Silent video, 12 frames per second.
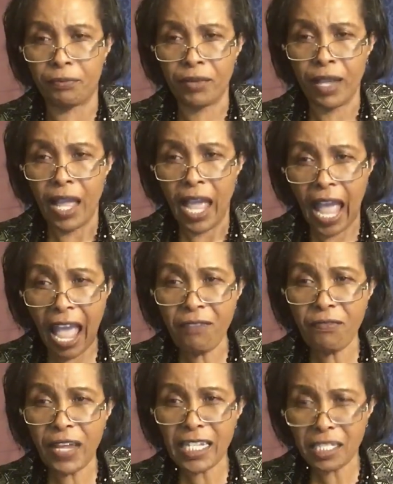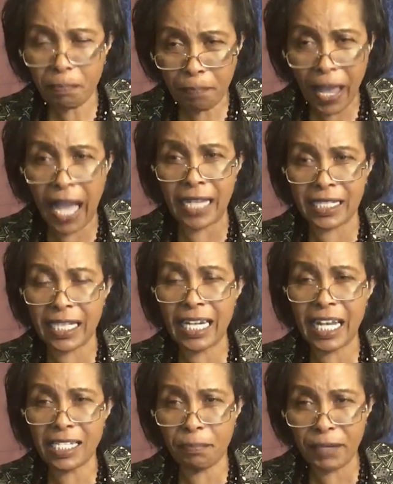Every spell that has
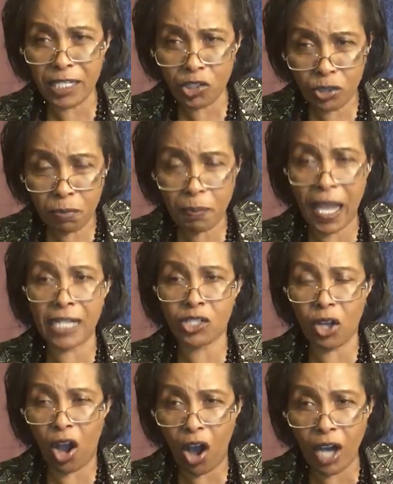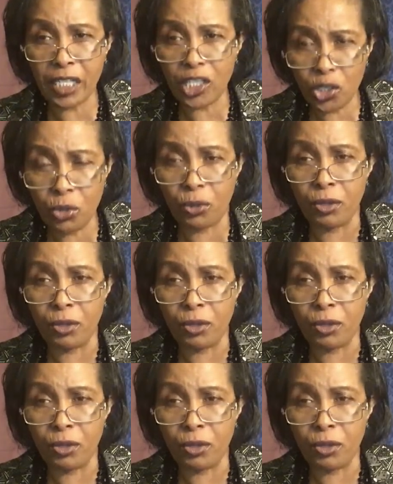been spells on you,